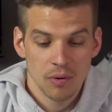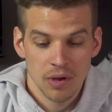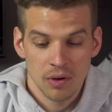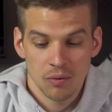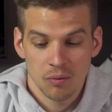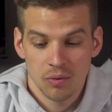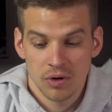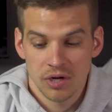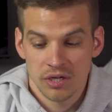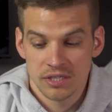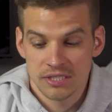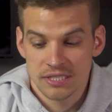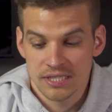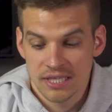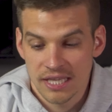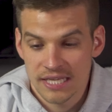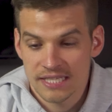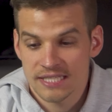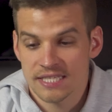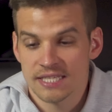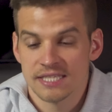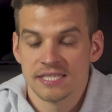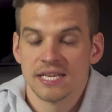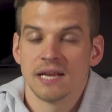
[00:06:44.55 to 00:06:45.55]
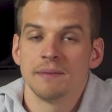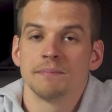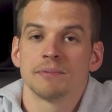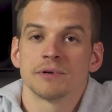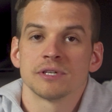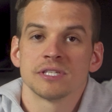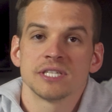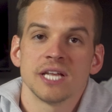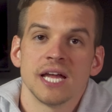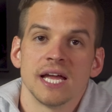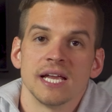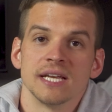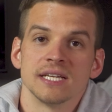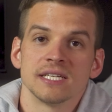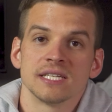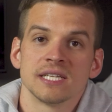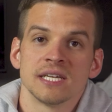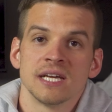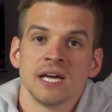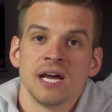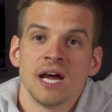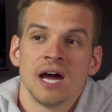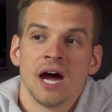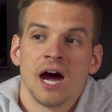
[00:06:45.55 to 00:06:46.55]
it was less than 10%,